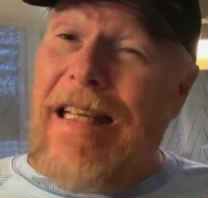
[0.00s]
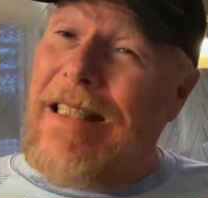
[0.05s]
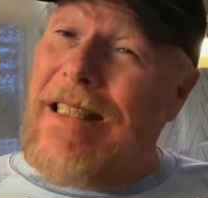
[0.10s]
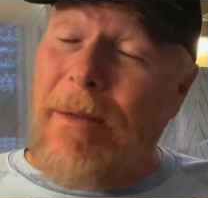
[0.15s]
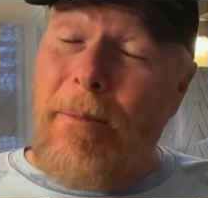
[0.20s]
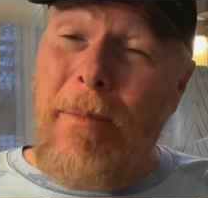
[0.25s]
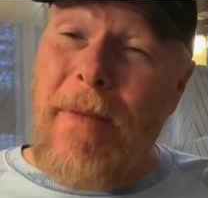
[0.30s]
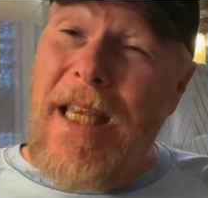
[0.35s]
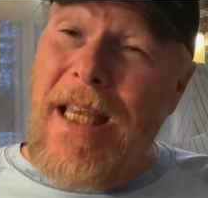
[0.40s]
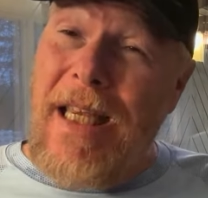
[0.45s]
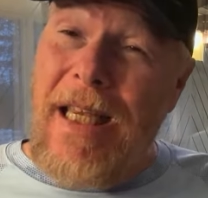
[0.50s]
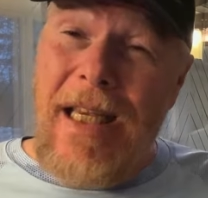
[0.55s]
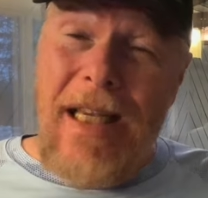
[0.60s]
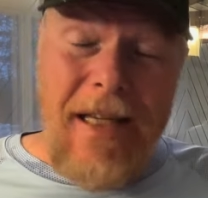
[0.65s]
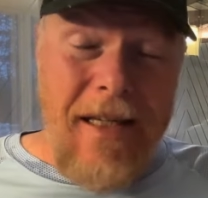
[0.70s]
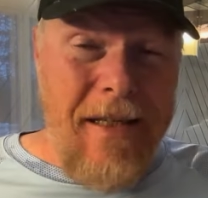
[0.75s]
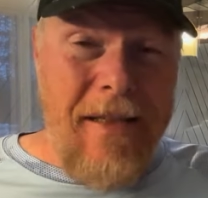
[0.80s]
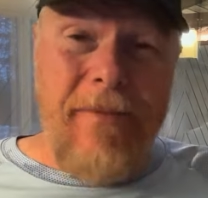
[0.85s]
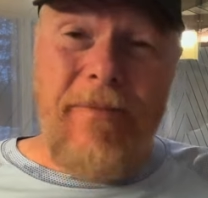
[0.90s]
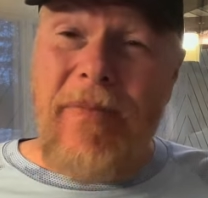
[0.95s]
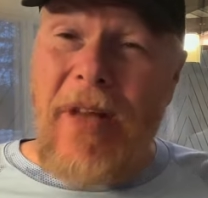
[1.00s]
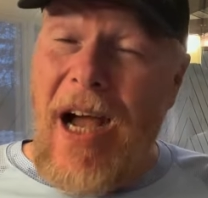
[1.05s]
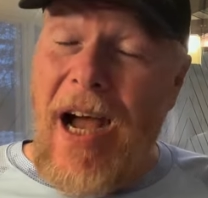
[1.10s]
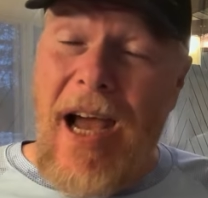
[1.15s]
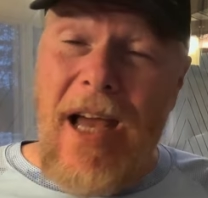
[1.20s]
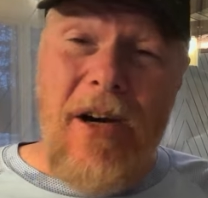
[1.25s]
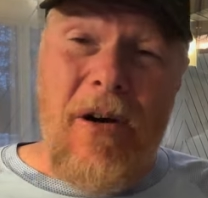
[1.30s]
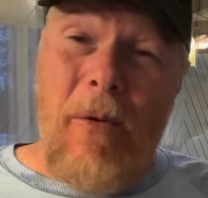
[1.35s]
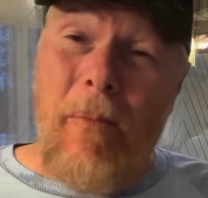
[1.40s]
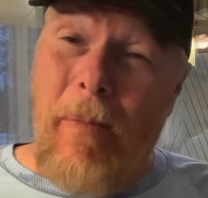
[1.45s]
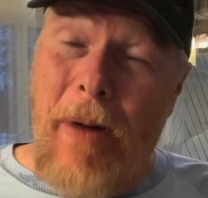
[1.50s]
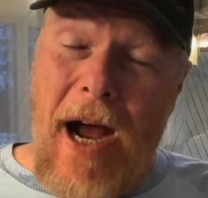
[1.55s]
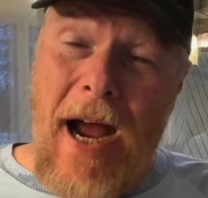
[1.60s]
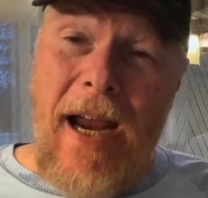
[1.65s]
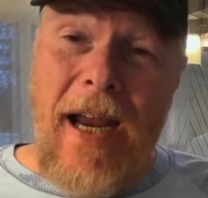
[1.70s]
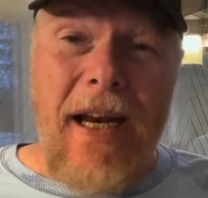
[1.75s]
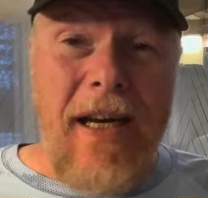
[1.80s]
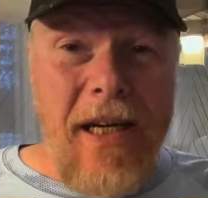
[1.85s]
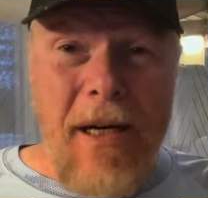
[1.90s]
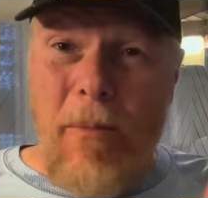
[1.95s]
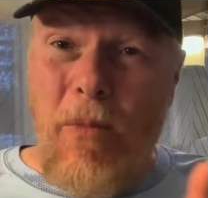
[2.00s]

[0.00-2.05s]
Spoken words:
To me, I don't buy it.